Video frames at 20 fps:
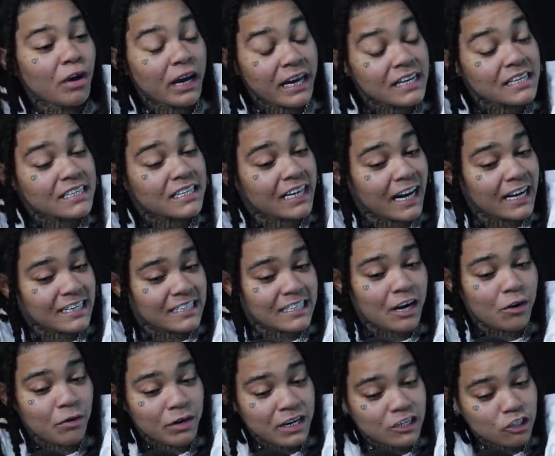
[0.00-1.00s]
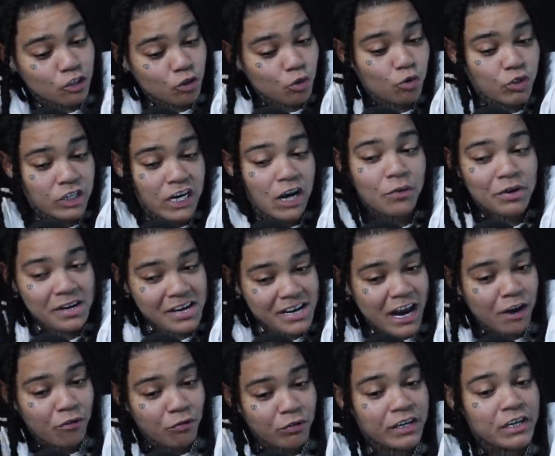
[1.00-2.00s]
And there's cats out here, there's dudes out here
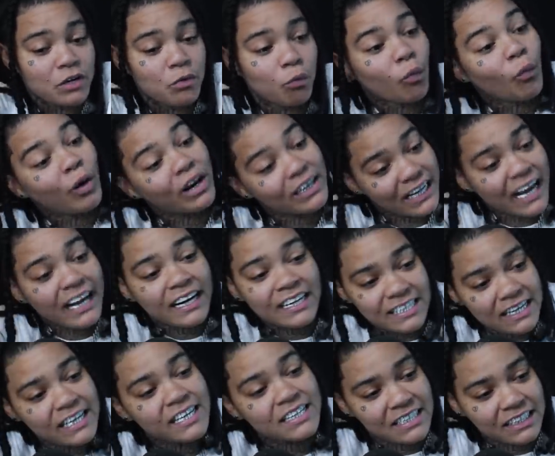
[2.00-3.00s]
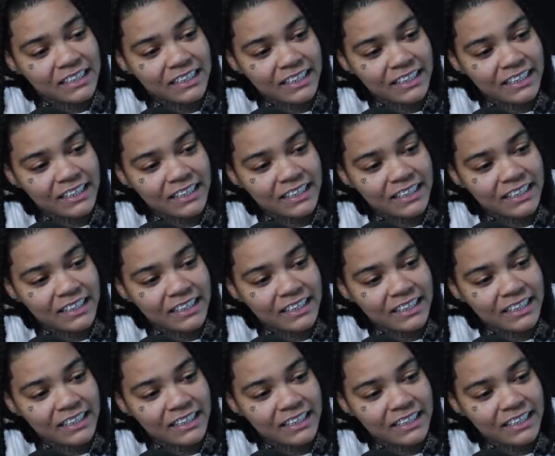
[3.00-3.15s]
that really want that attention.